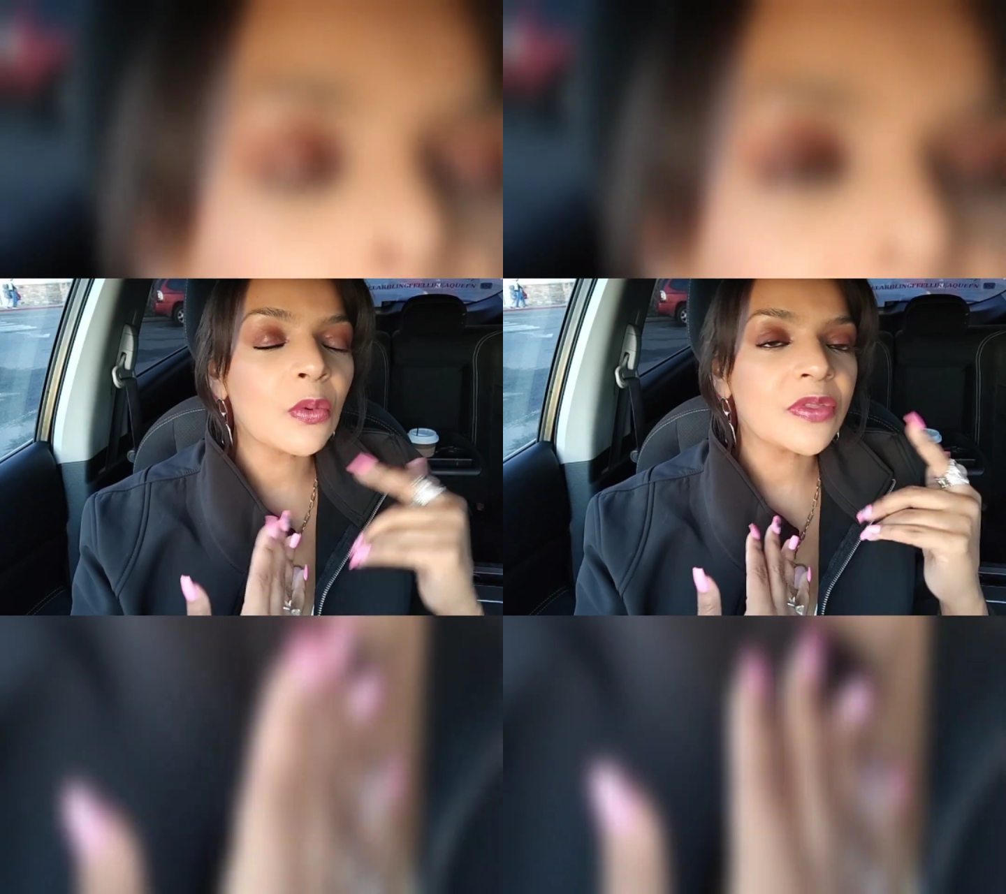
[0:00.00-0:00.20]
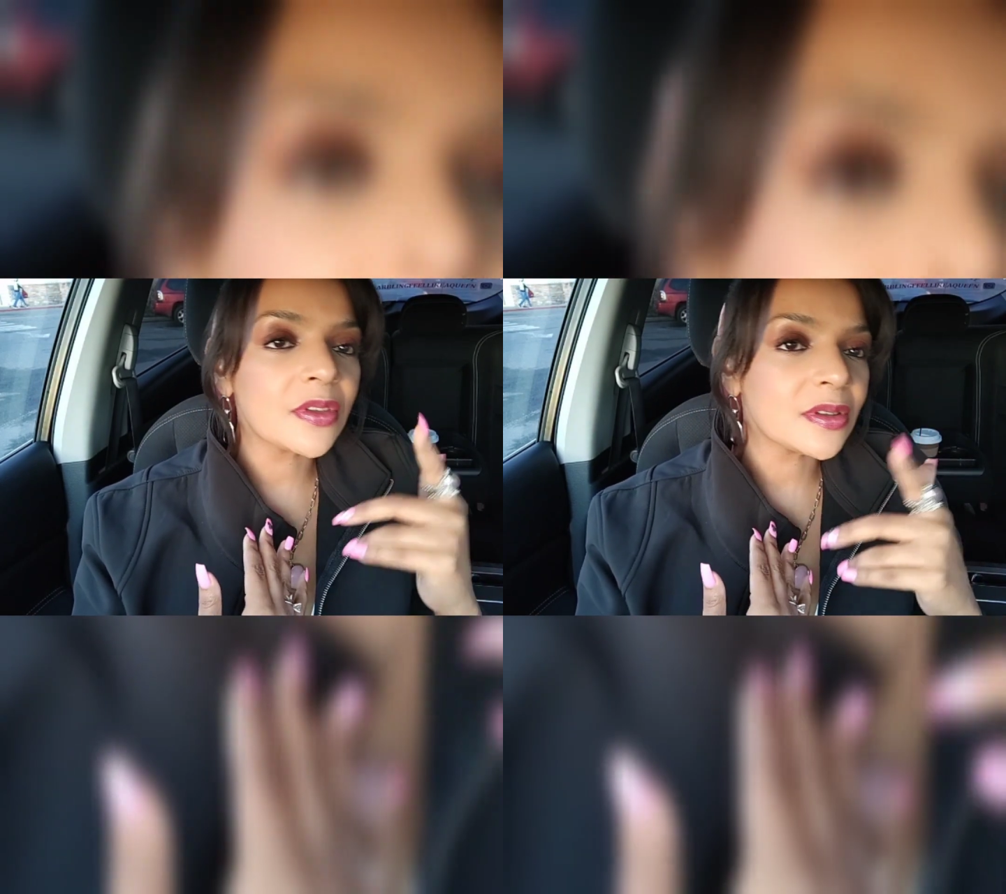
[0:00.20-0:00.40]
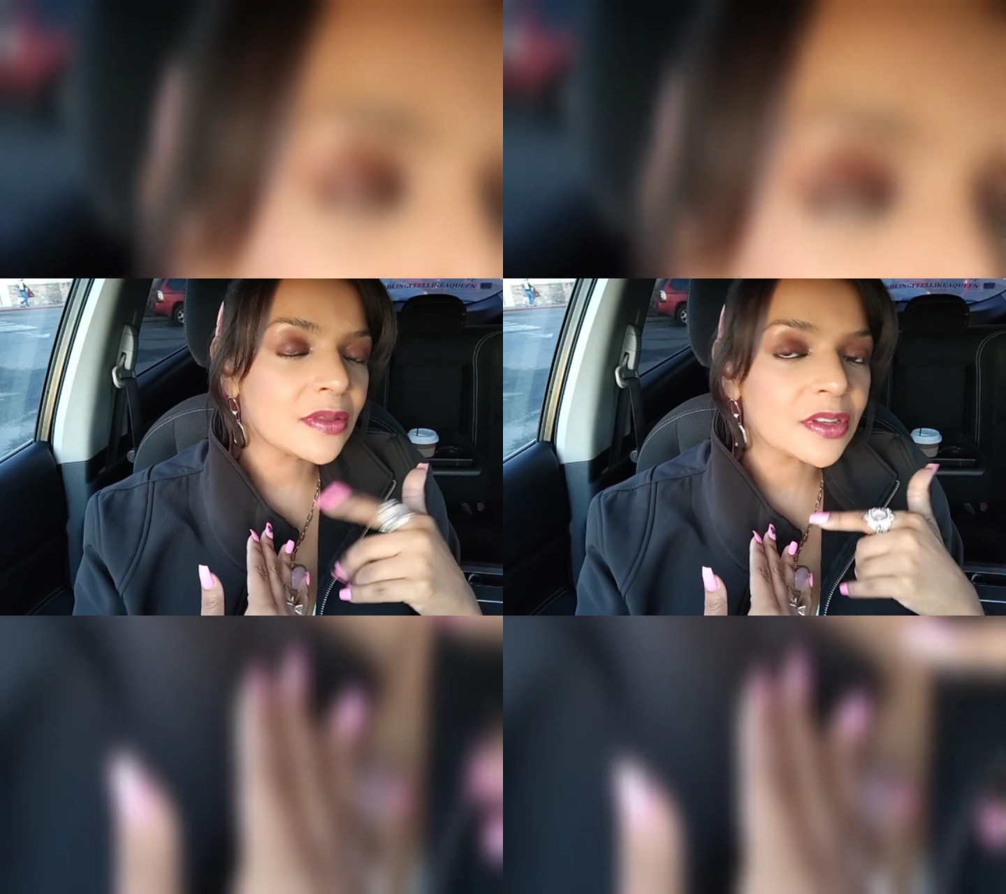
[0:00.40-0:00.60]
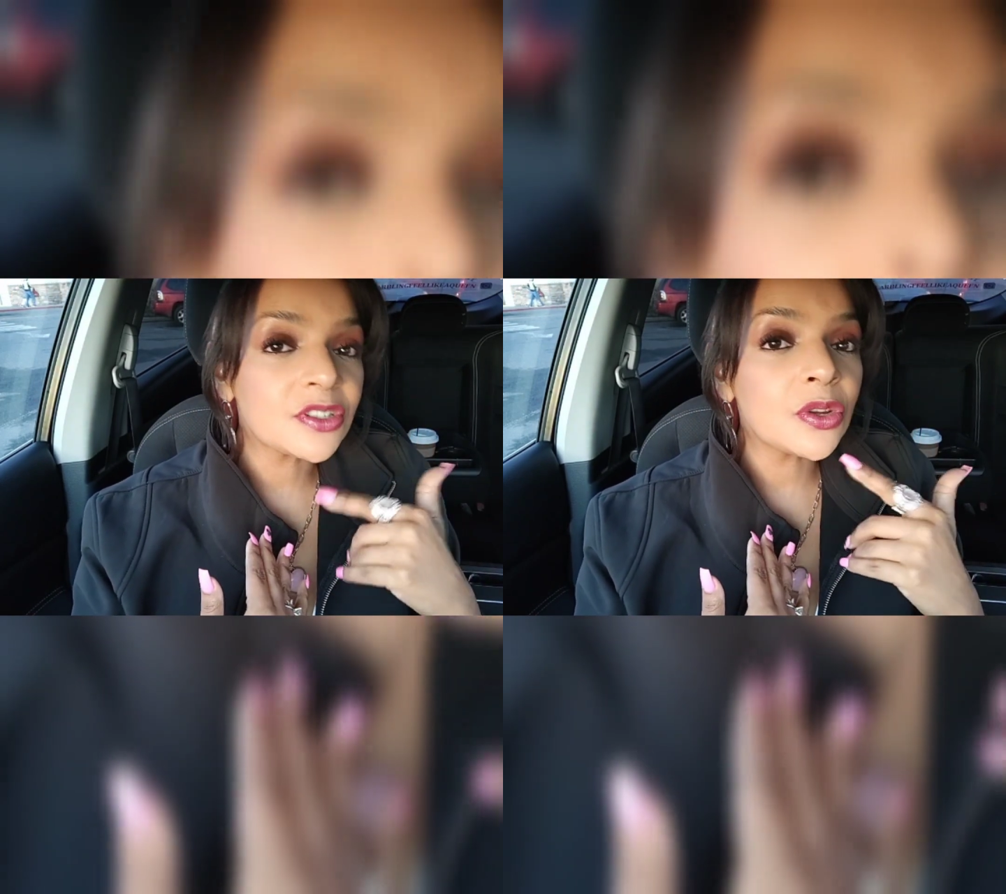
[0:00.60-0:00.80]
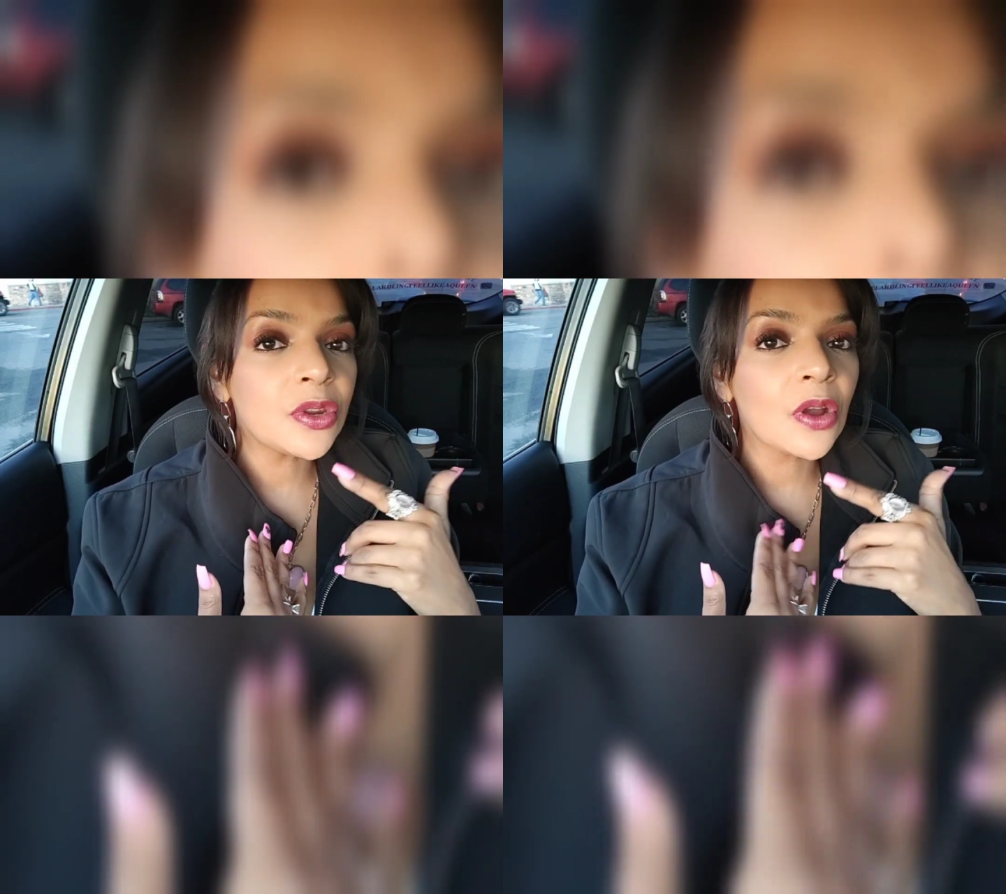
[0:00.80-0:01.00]
with
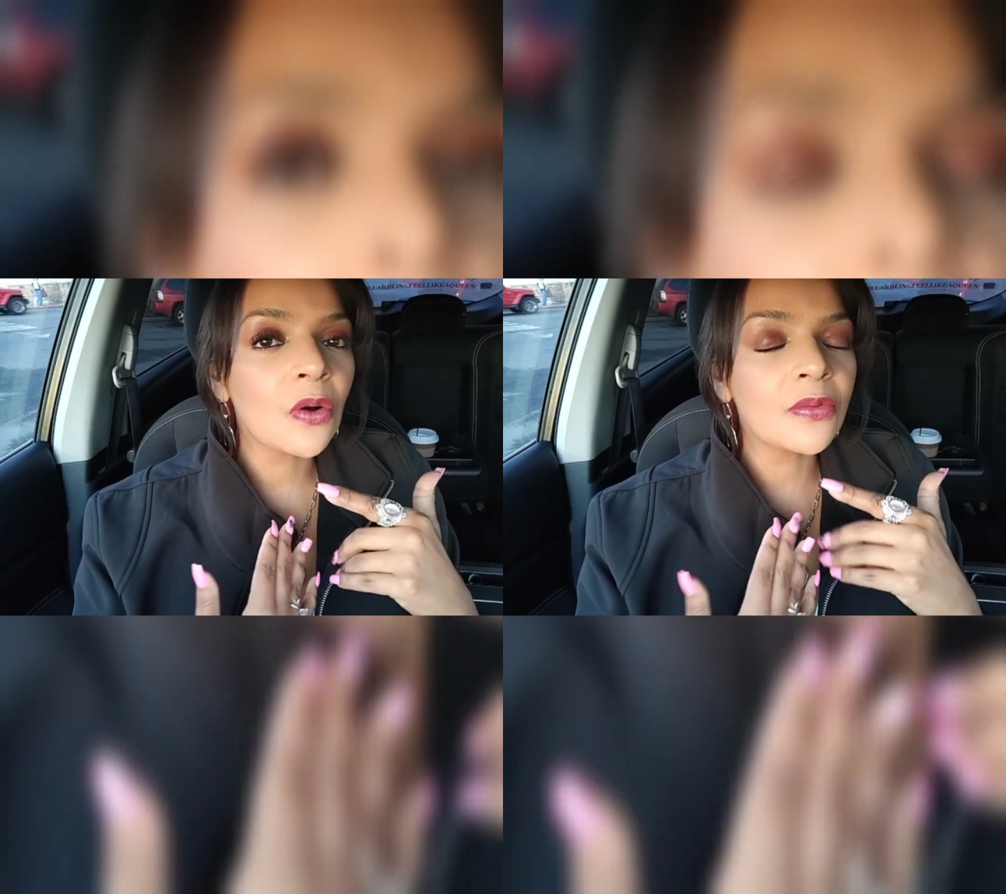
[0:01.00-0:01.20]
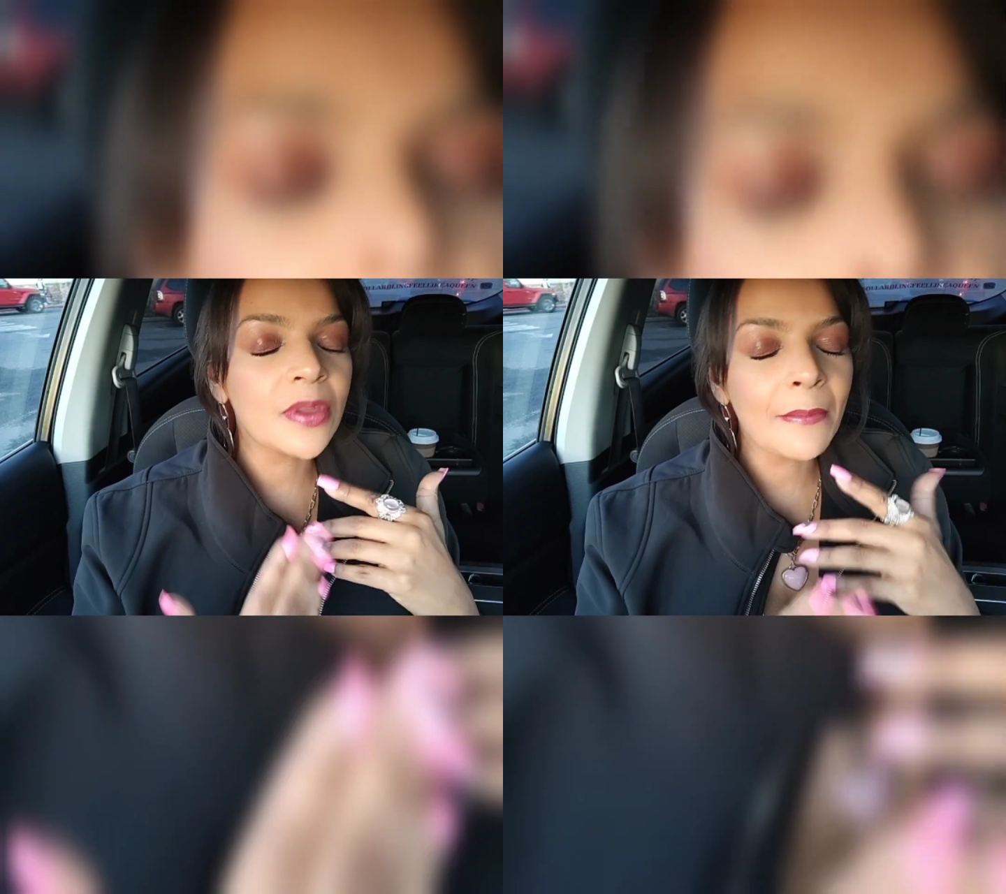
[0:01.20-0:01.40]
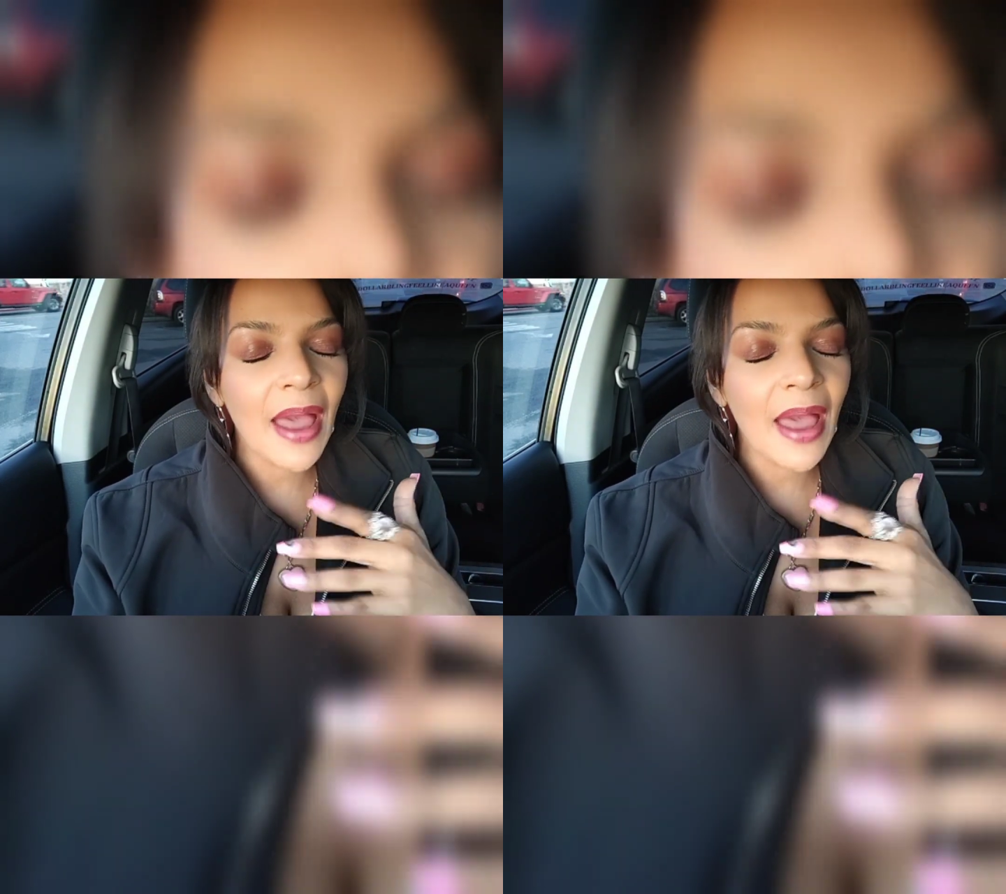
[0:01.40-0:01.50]
the